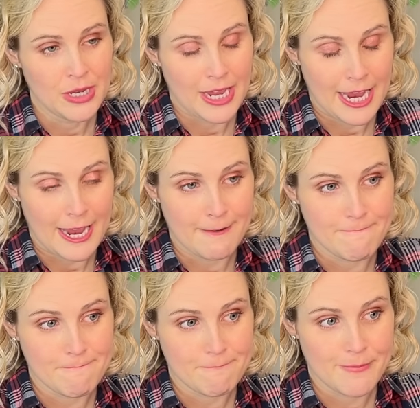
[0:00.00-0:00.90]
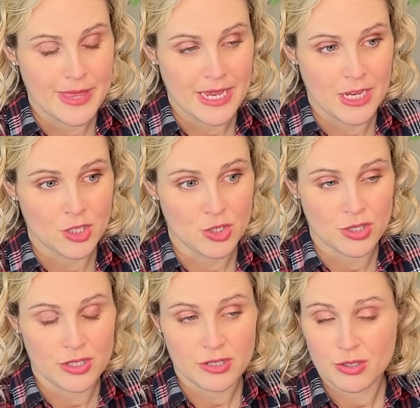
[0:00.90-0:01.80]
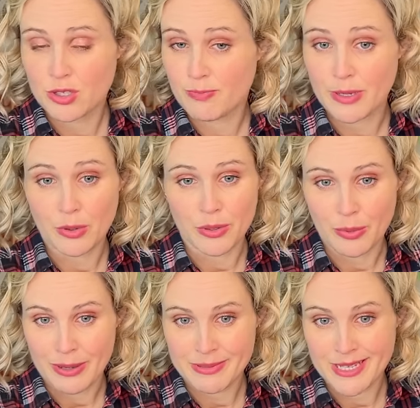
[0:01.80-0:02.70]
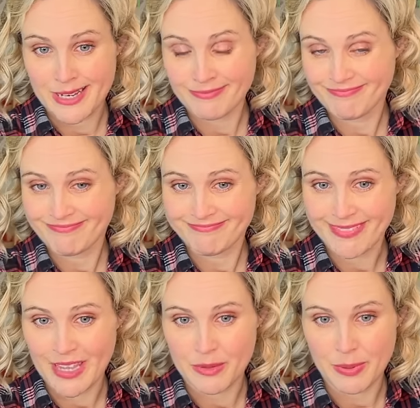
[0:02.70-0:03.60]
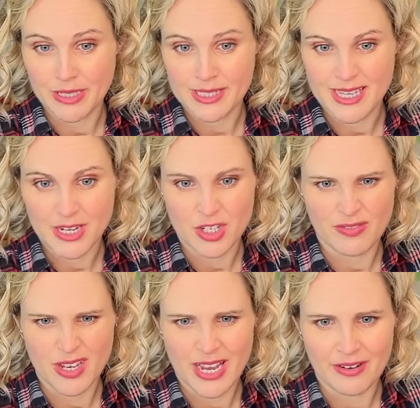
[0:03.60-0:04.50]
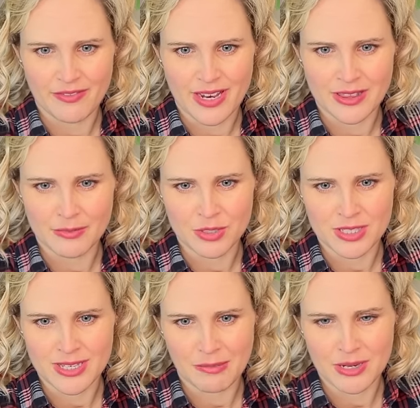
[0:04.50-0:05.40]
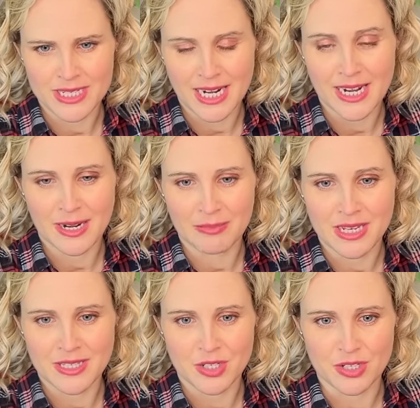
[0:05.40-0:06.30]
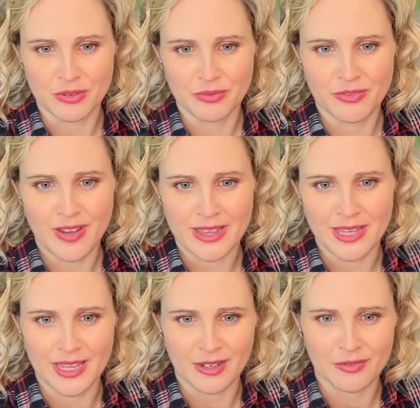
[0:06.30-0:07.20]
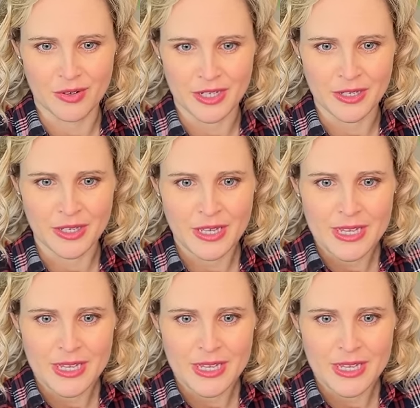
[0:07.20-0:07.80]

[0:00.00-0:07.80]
They should be on the website in the button section. If you can't find them, just send me a direct message and I'll find the link for you.